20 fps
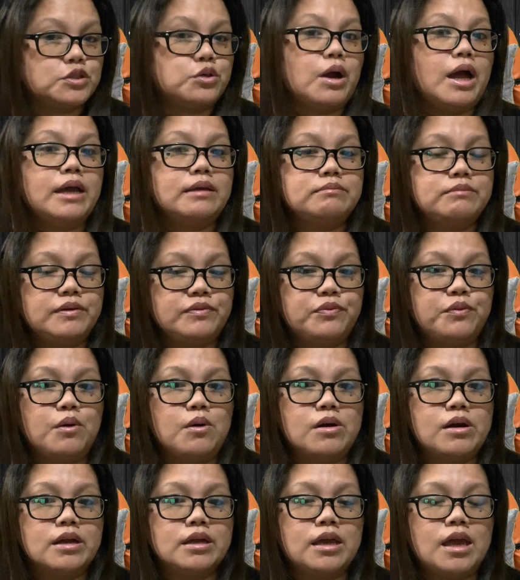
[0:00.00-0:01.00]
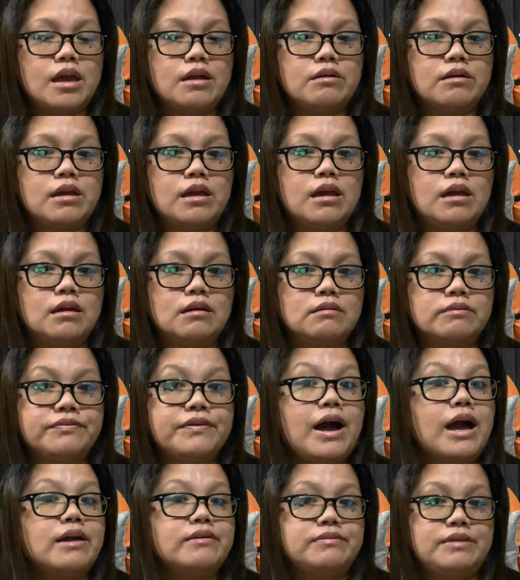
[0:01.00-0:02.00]
tried before carrying
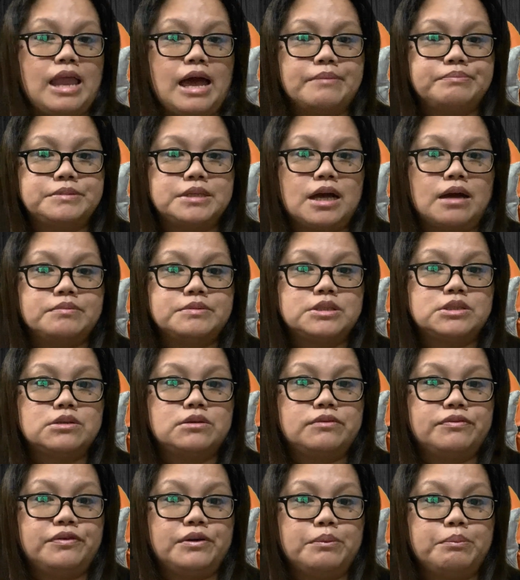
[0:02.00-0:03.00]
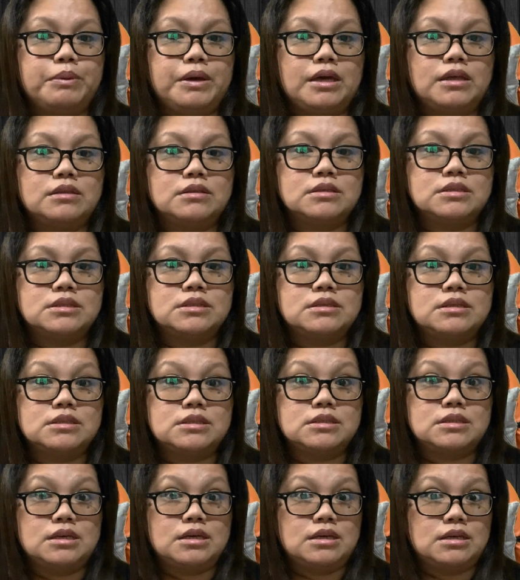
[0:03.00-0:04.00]
5 laptops to the Philippines.
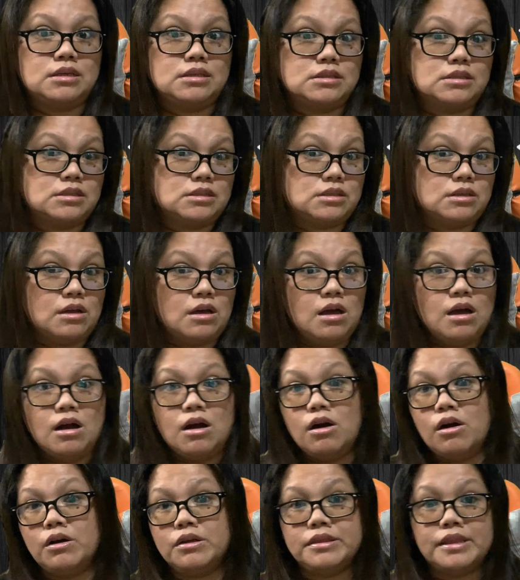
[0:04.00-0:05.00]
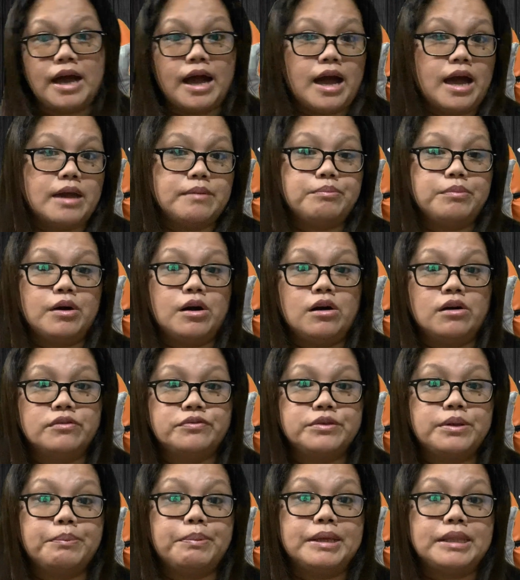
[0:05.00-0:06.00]
This is on the hype
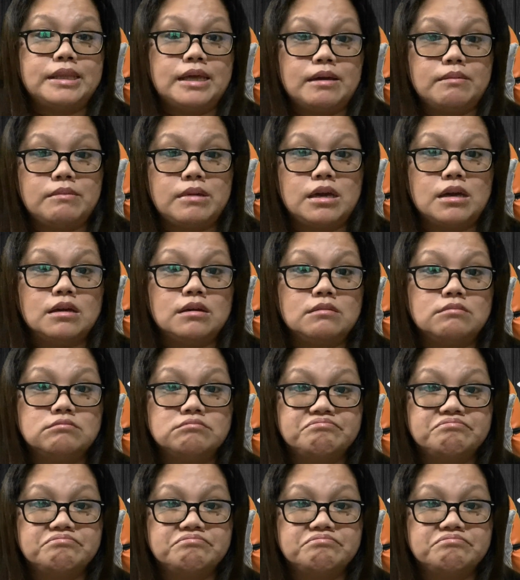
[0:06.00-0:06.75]
of the pandemic.